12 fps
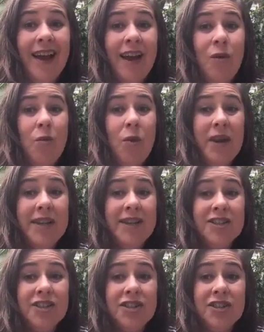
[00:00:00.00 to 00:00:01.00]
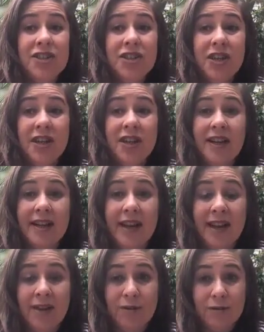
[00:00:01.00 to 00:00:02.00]
which
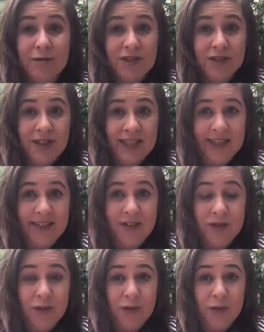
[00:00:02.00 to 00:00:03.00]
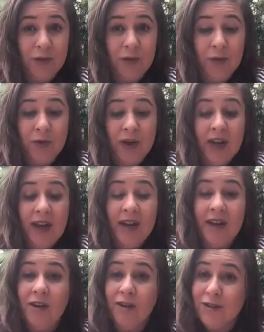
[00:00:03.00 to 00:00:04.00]
can also lead to
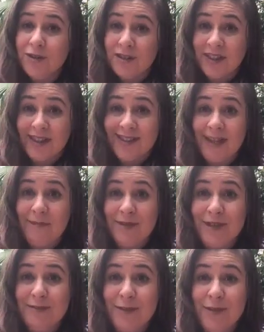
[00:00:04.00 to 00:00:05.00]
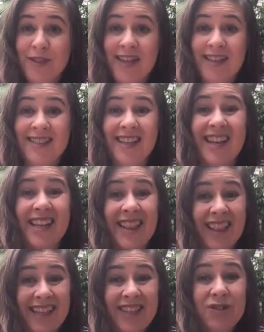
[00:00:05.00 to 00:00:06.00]
not doing those couple of small things. It can
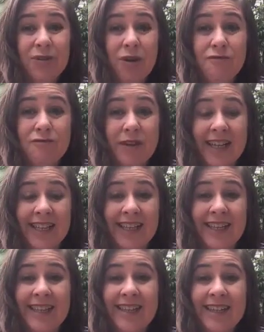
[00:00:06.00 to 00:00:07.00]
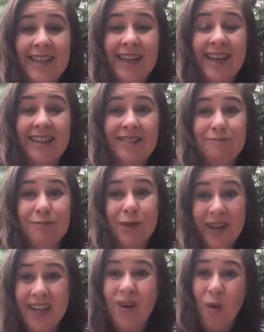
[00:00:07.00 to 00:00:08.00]
lead to a really
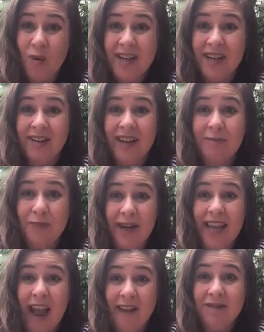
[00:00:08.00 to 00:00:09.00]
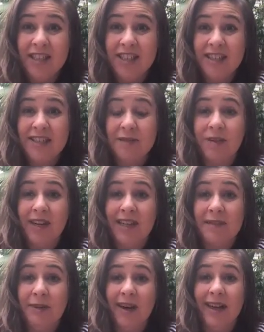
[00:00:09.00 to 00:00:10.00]
pretty ordinary and pretty average customer
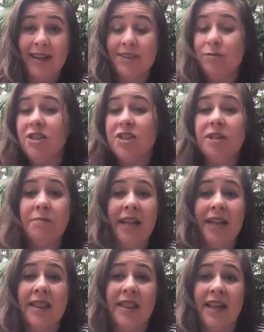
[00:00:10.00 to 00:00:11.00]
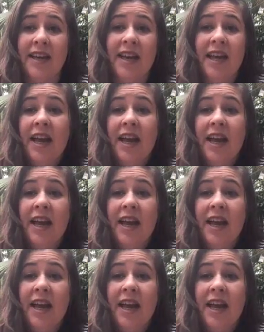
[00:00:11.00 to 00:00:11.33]
experience, which can mean then,